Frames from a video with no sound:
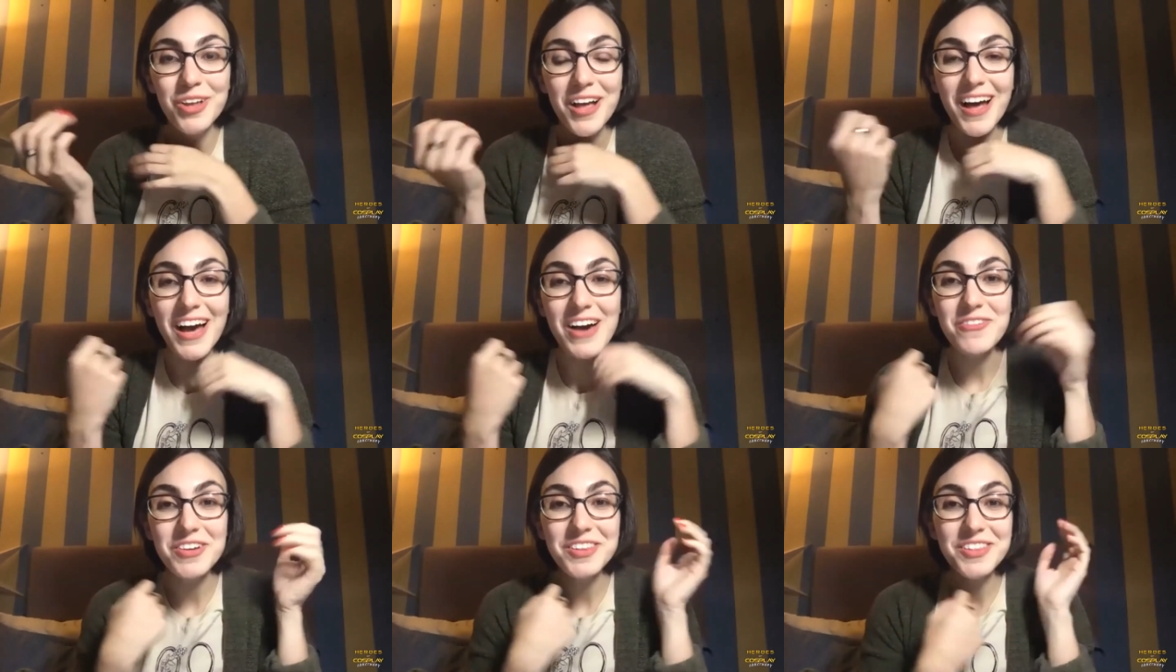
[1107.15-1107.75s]
I
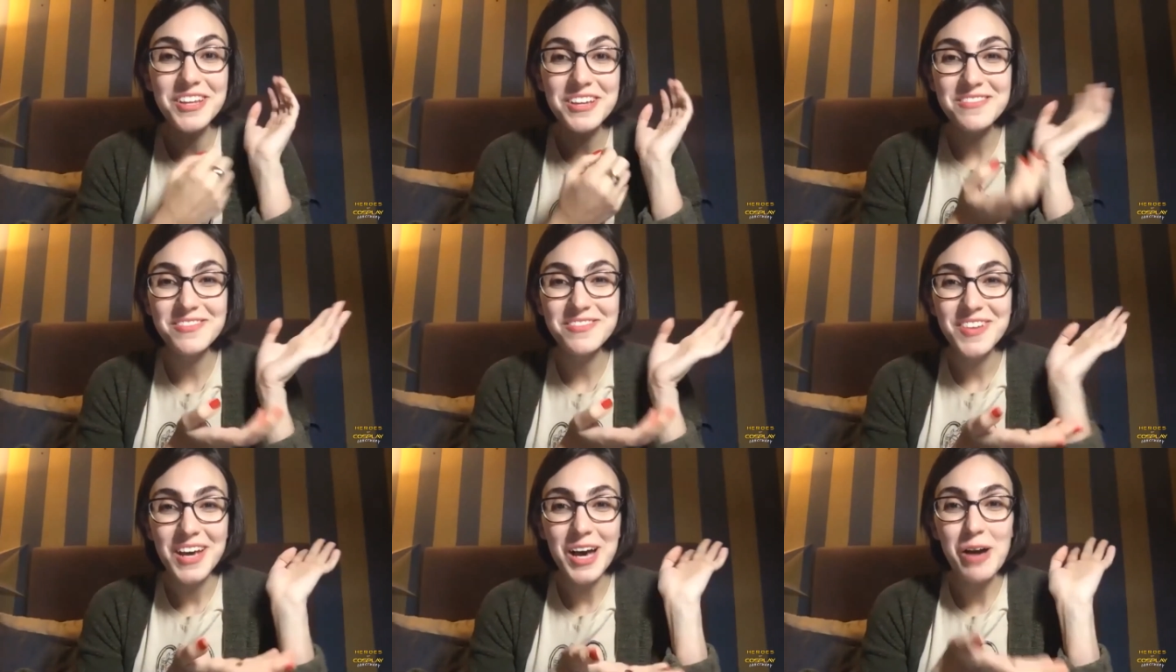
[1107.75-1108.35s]
would
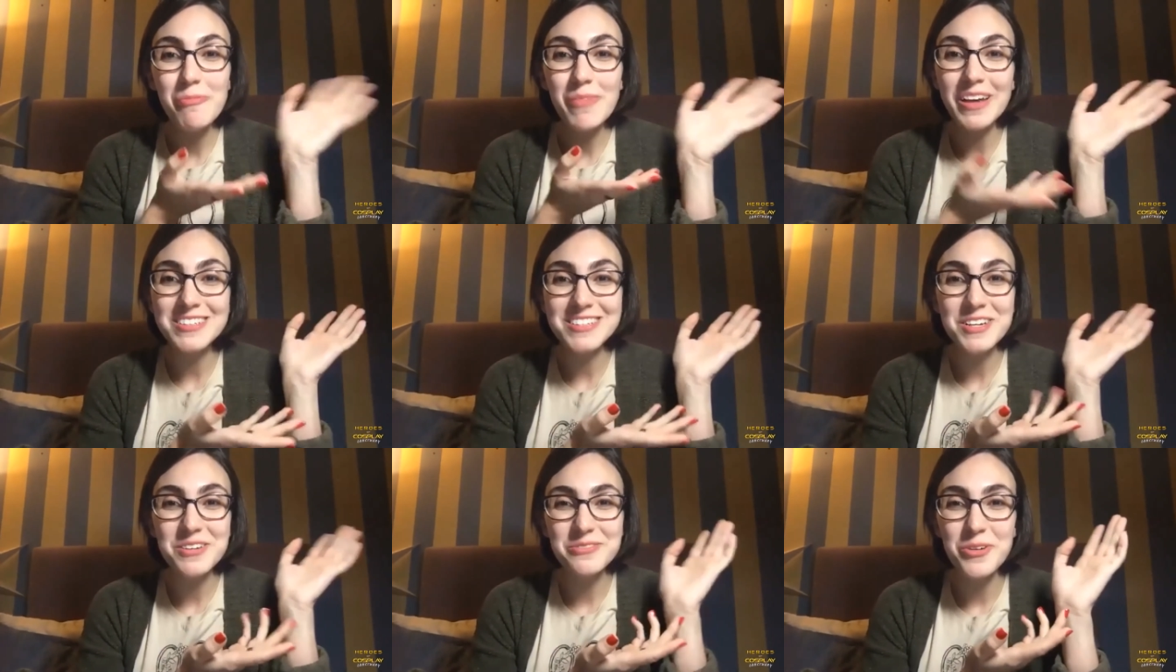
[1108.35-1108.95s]
love
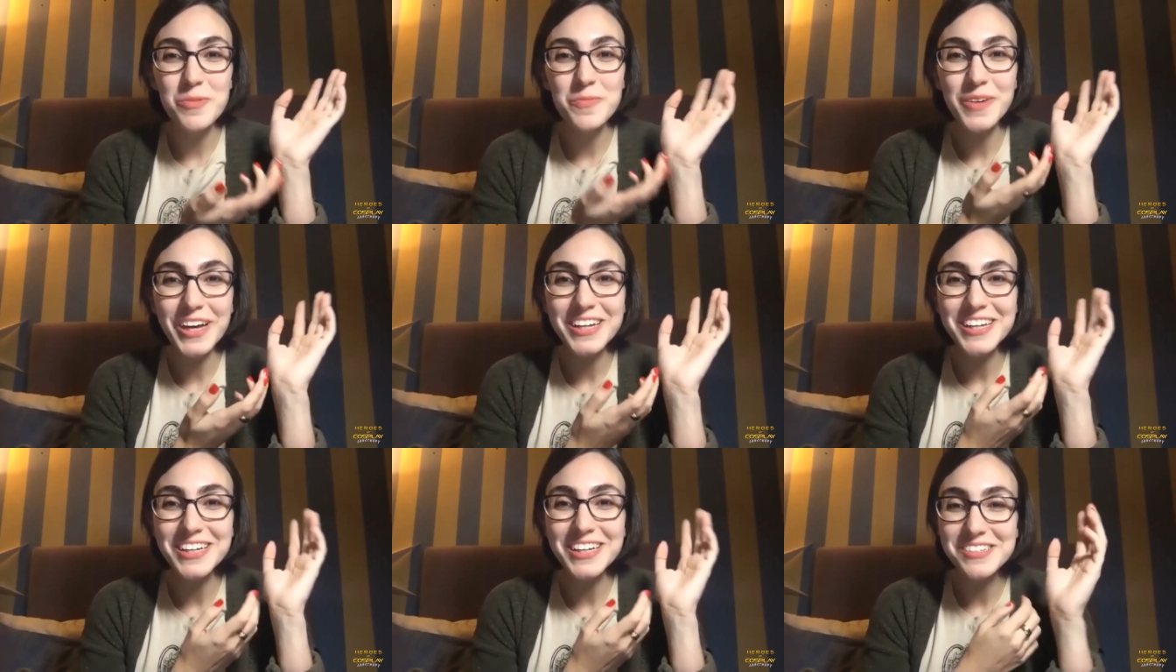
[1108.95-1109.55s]
amazing foam
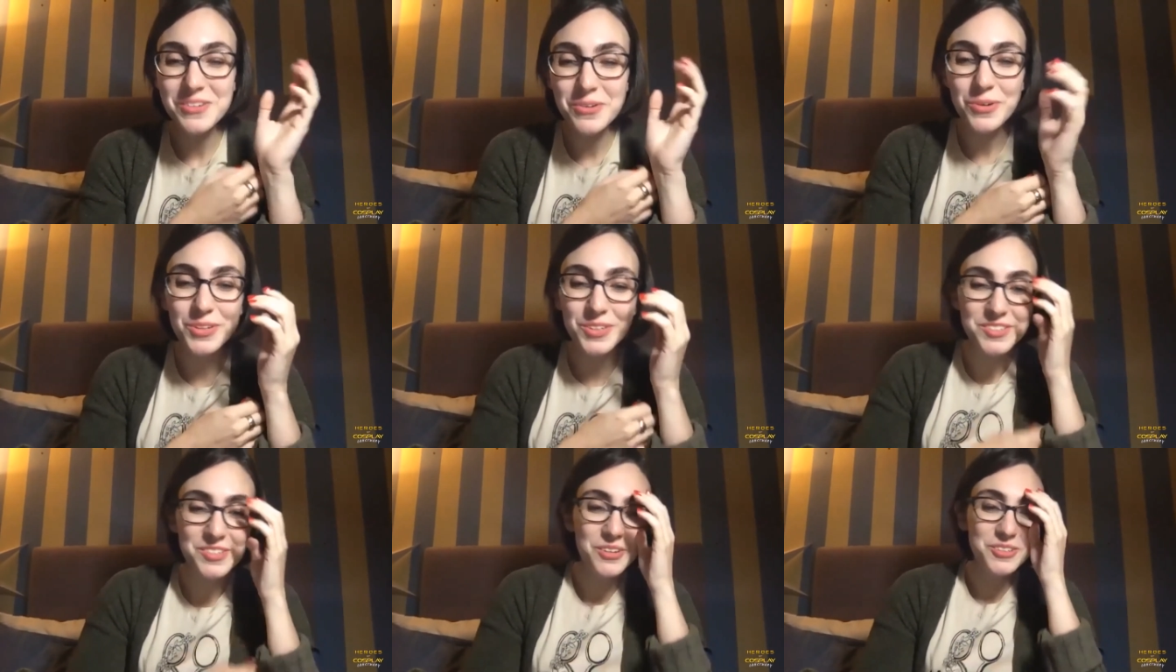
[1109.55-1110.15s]
cutting
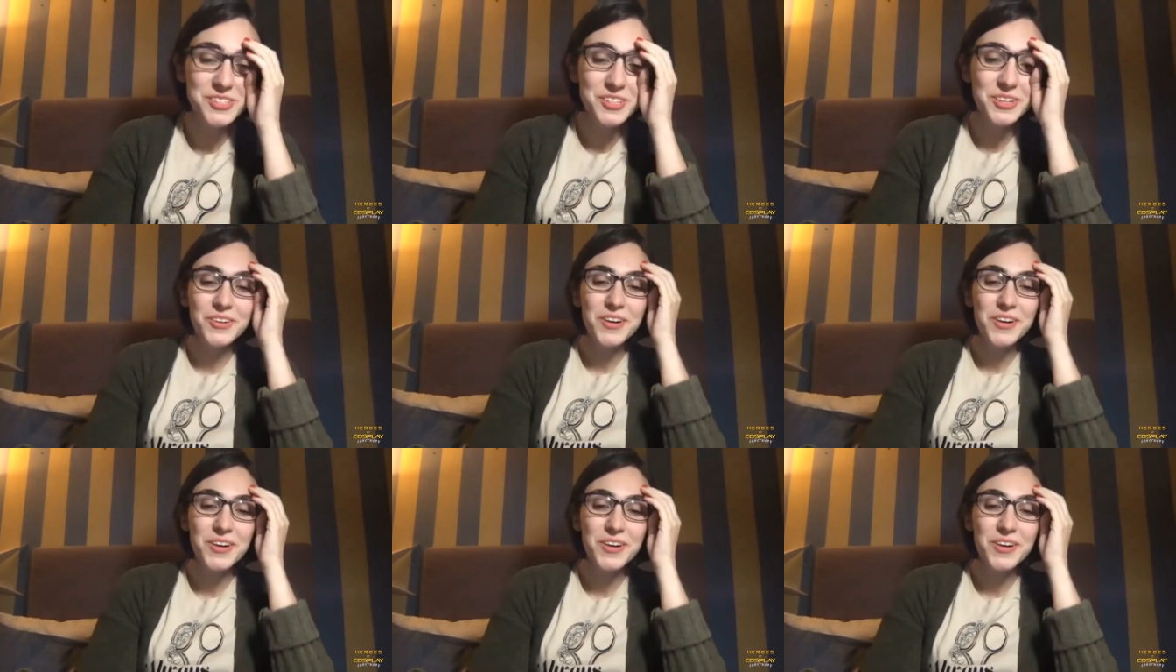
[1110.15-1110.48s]
tools. So